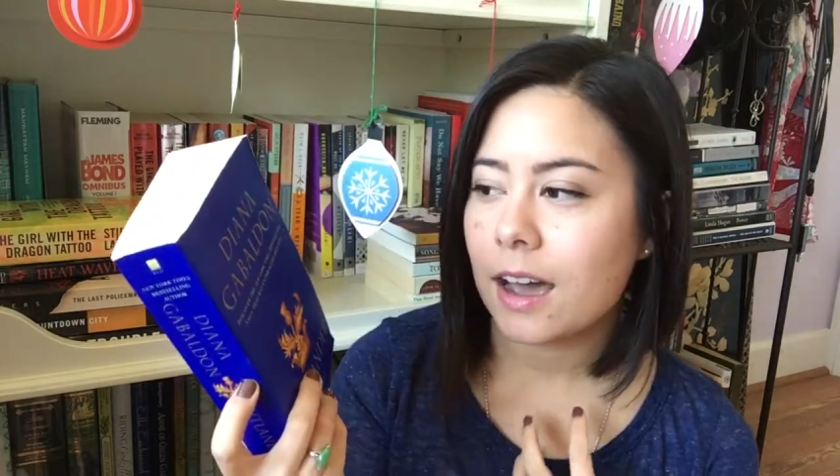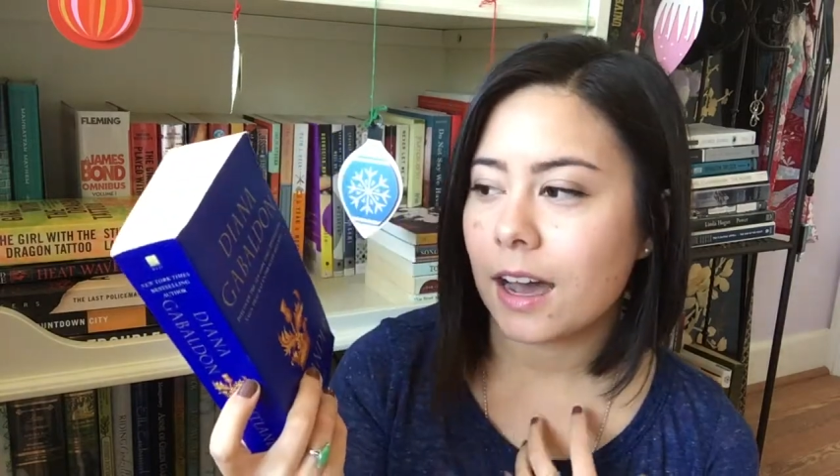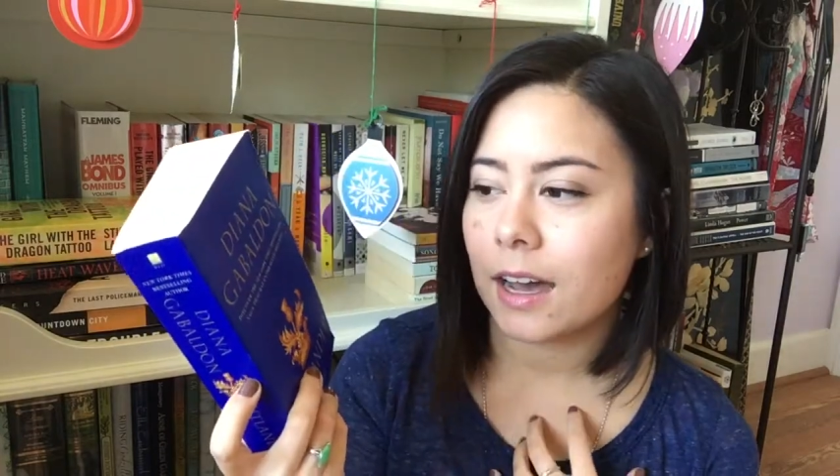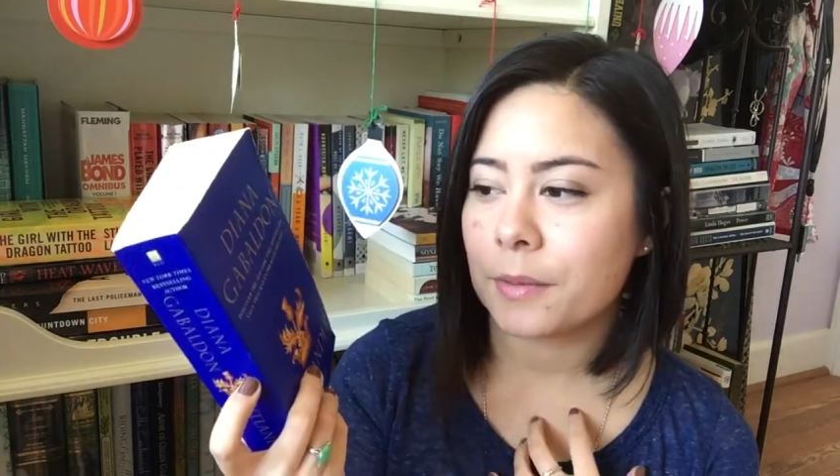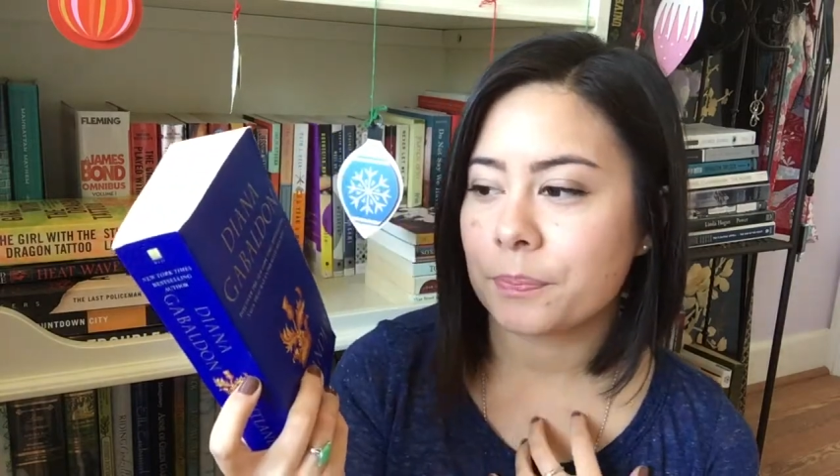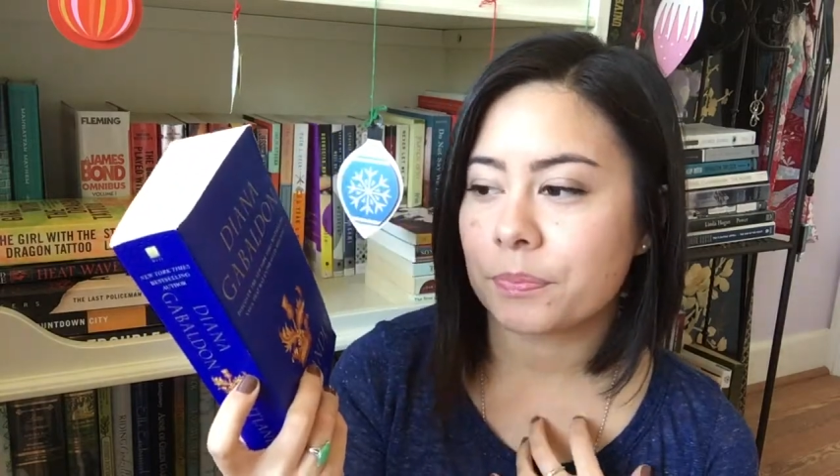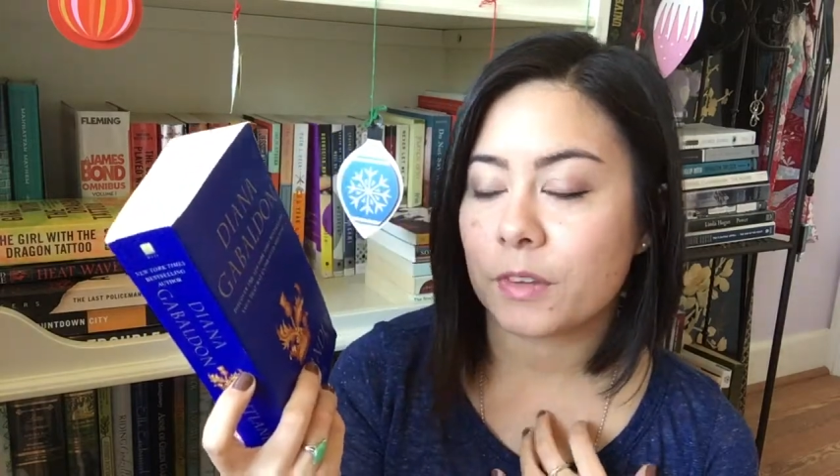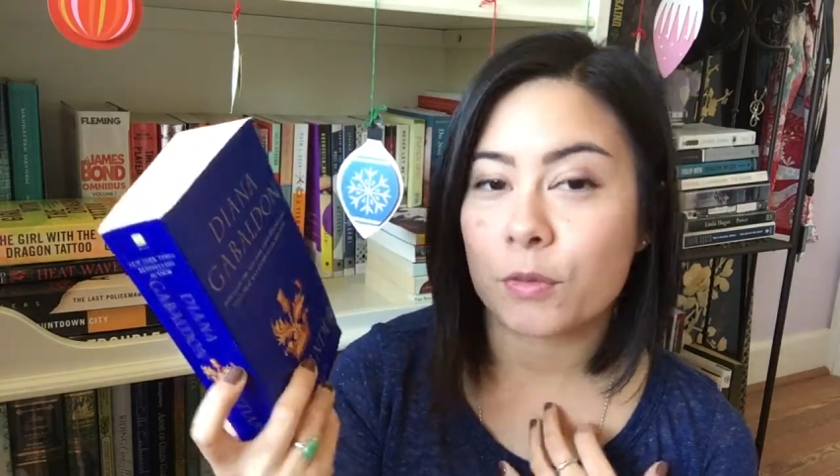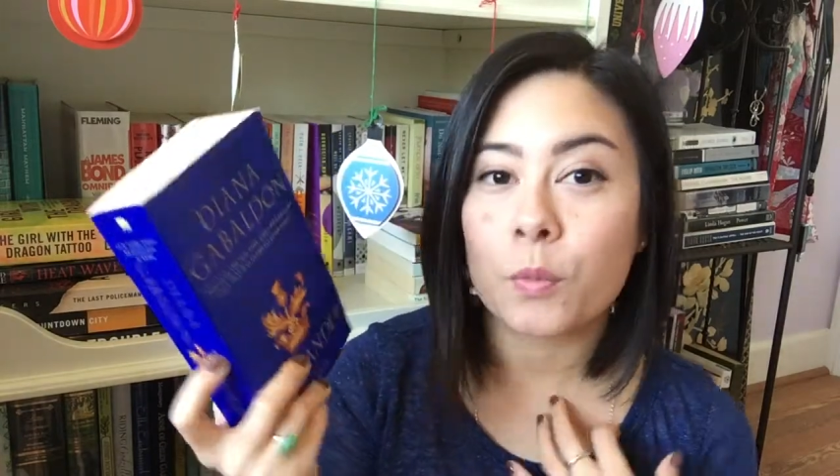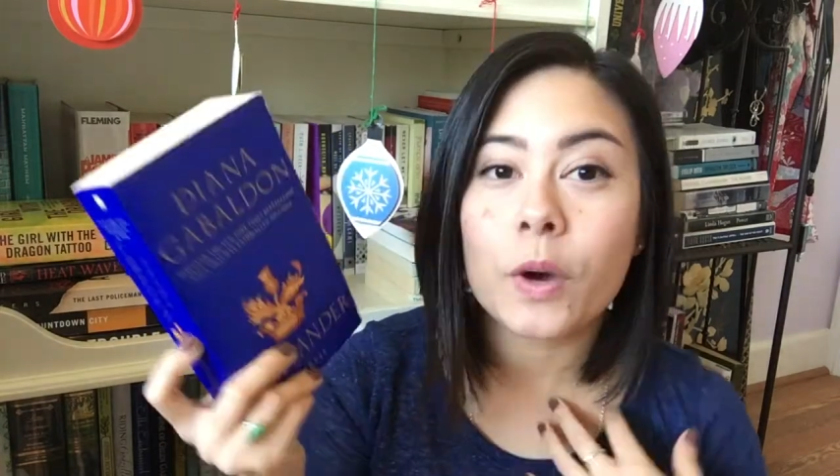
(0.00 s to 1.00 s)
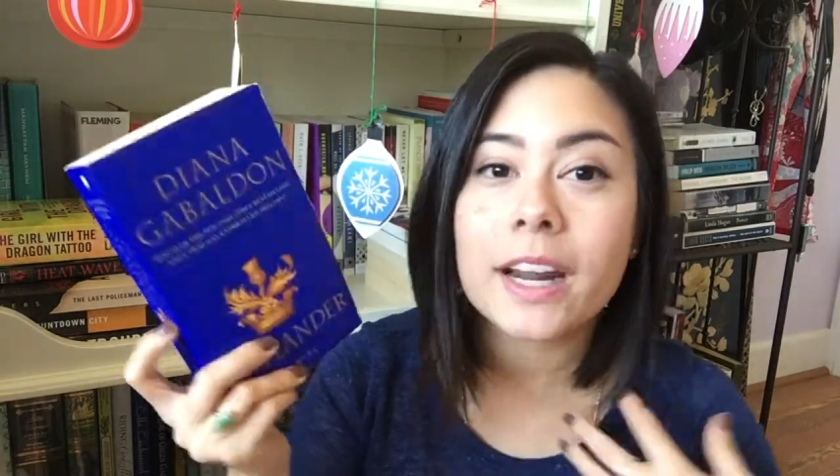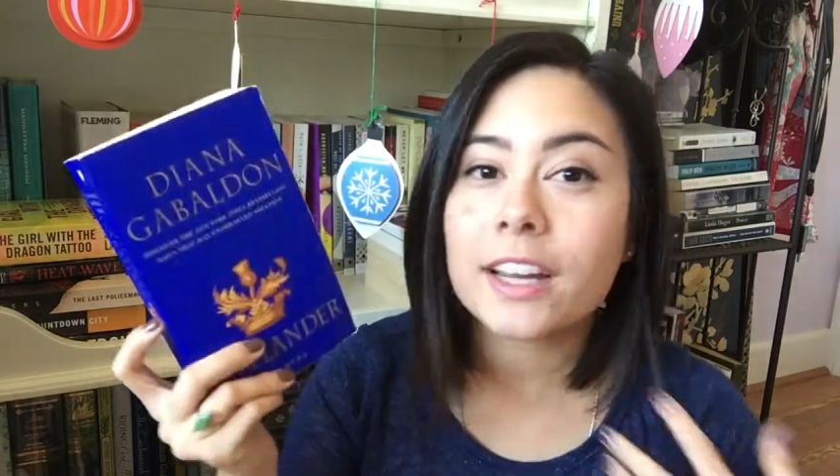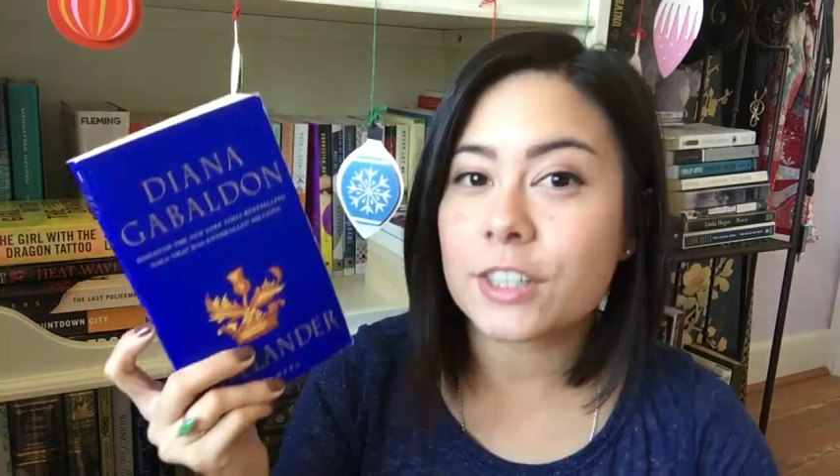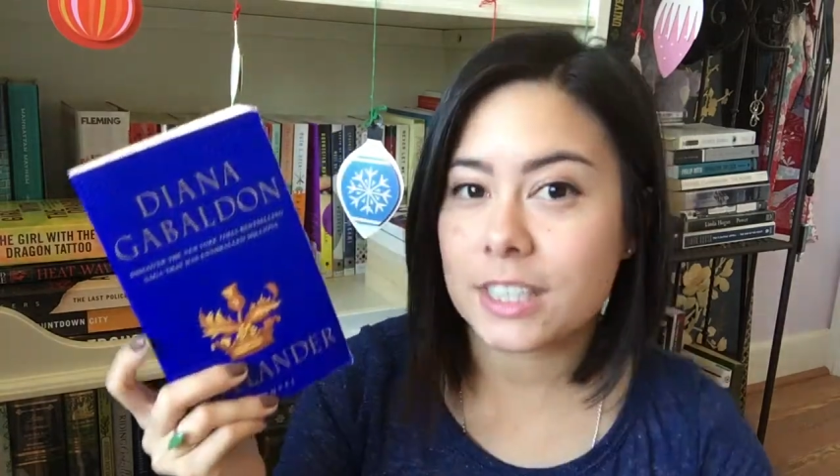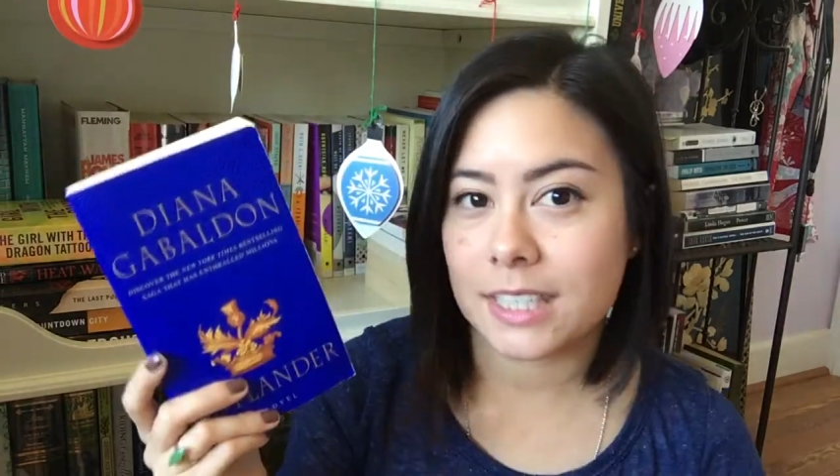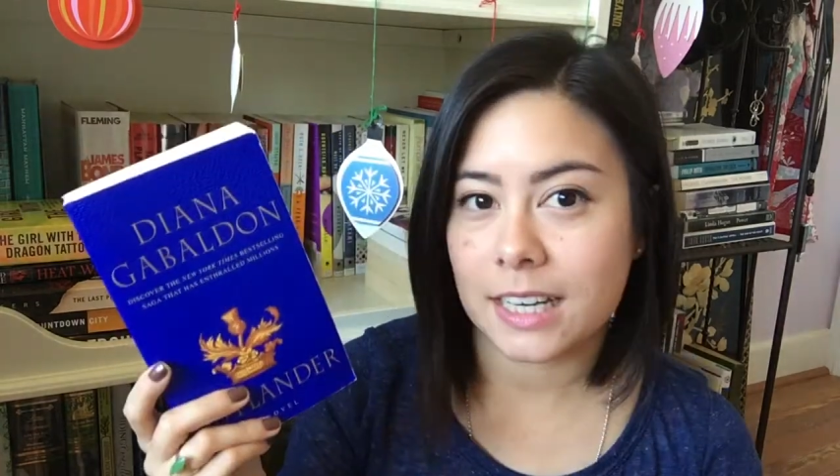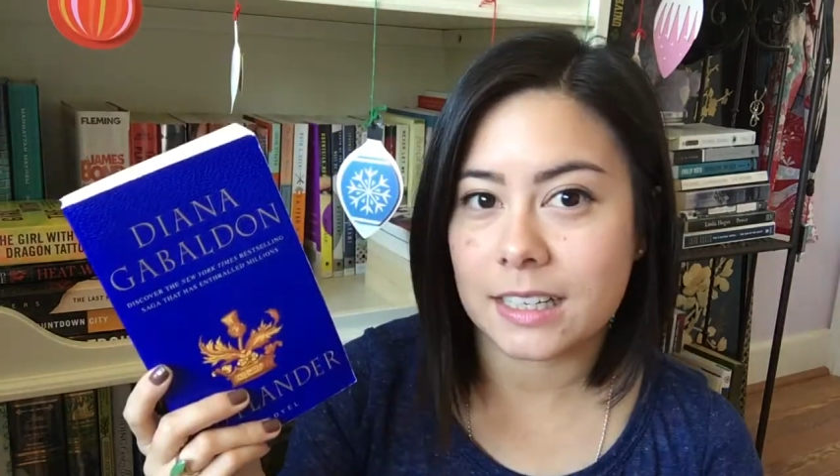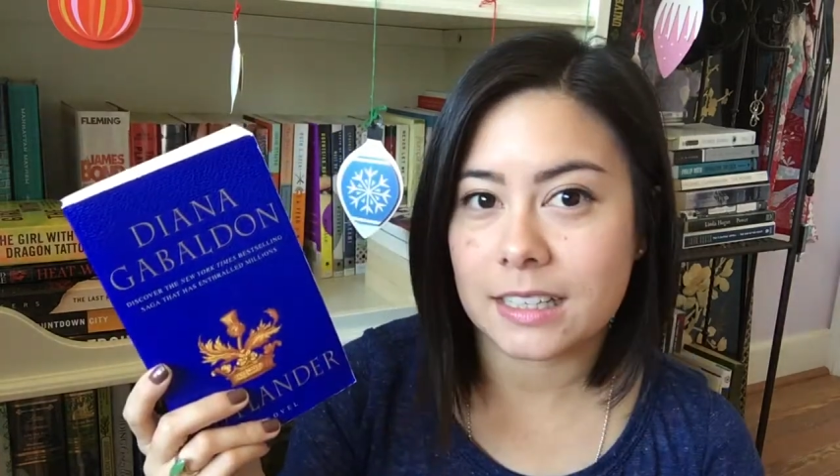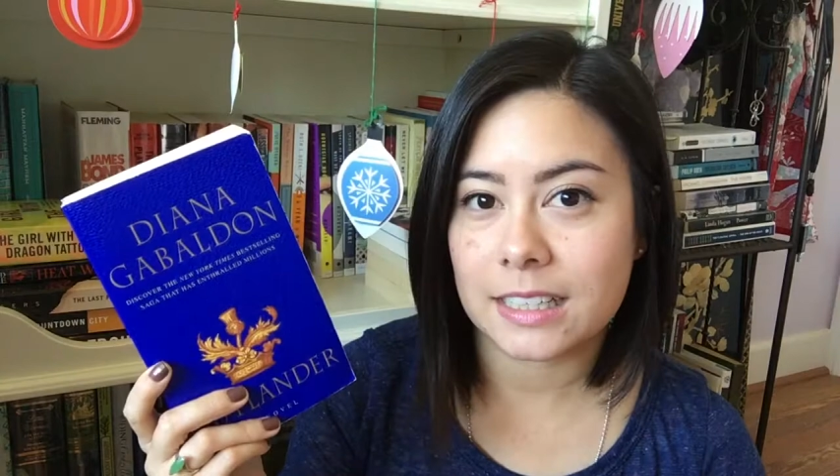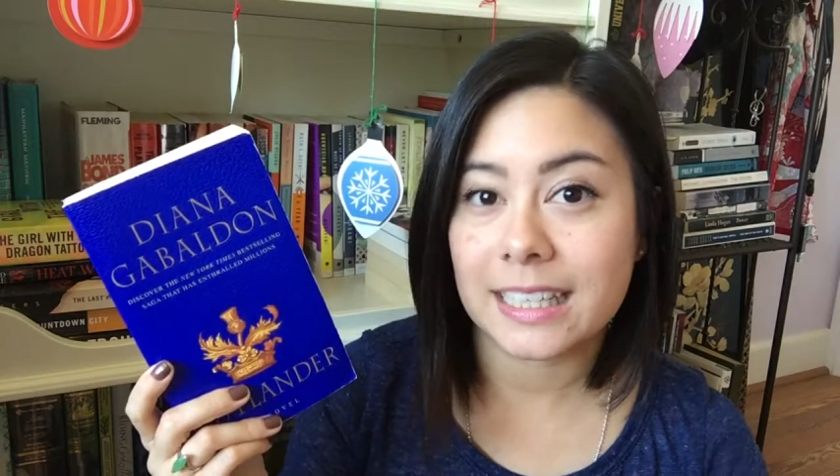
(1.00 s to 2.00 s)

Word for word: um, from what I understand,